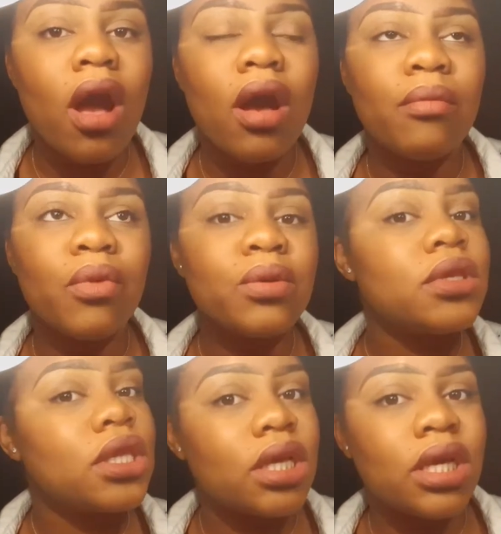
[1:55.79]

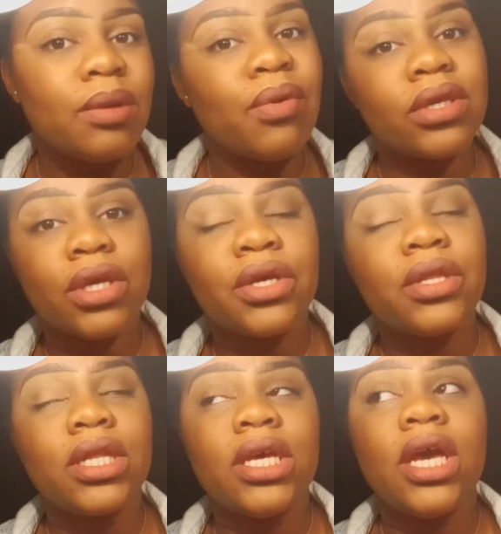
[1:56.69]
Mostly,
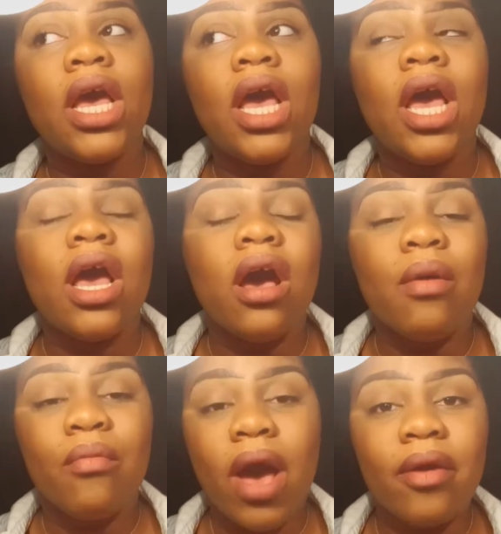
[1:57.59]
particularly,
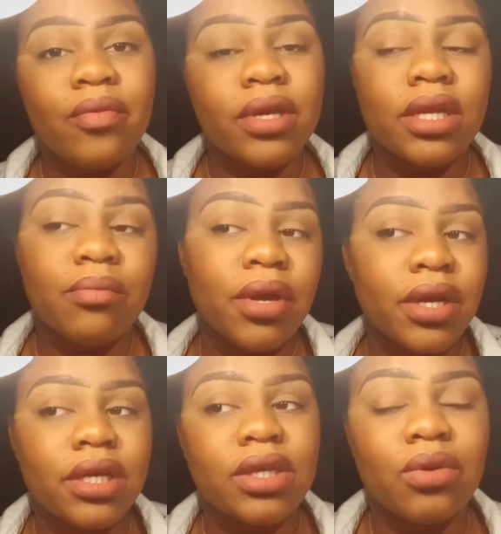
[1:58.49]
African
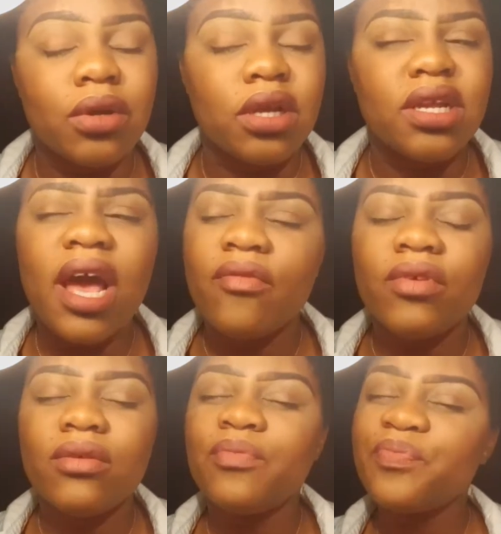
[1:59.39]
Americans, or
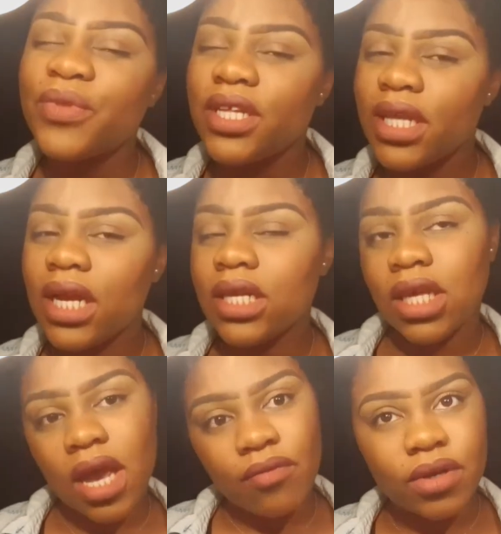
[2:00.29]
not, did I
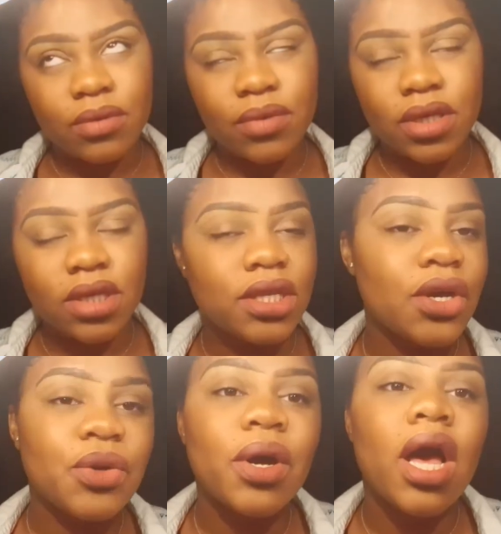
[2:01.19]
say African American?
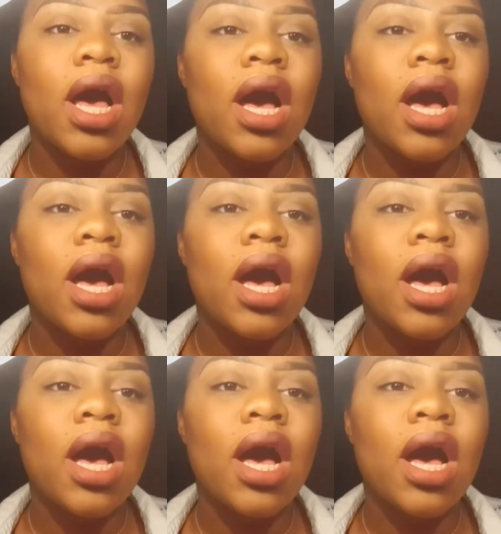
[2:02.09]
No,